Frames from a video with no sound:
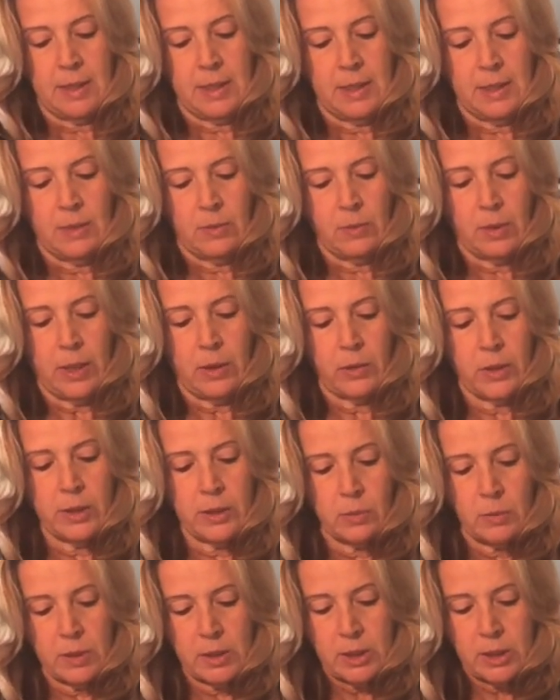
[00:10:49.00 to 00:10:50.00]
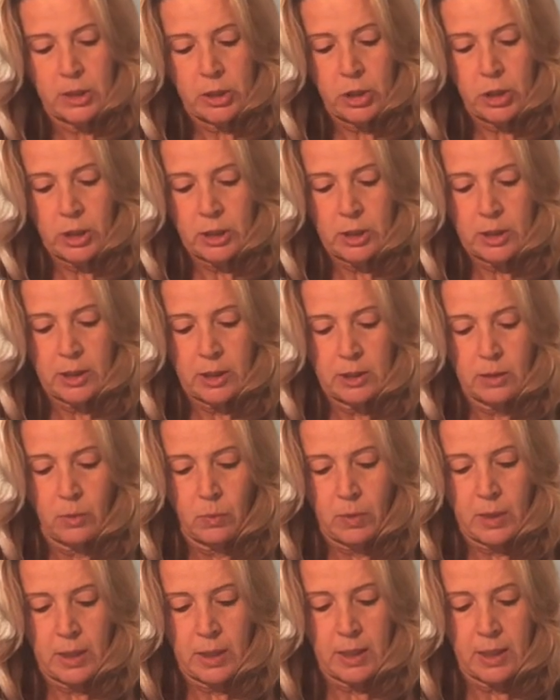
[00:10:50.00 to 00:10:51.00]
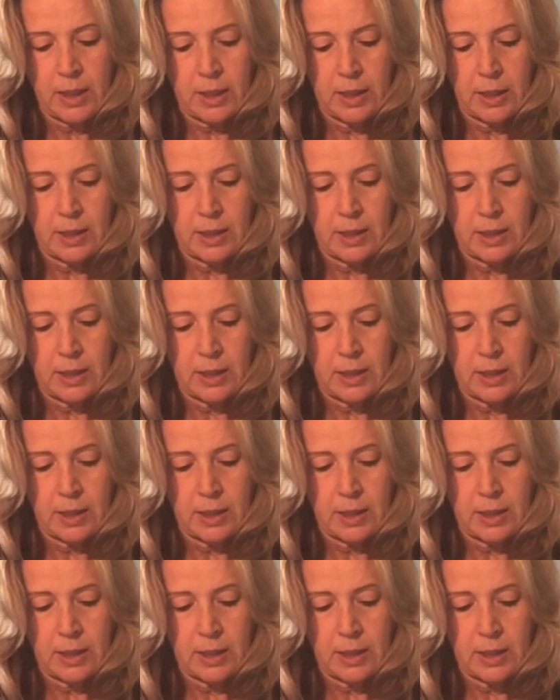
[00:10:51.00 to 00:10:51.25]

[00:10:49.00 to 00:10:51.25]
Wow, this one just doesn't want to cut.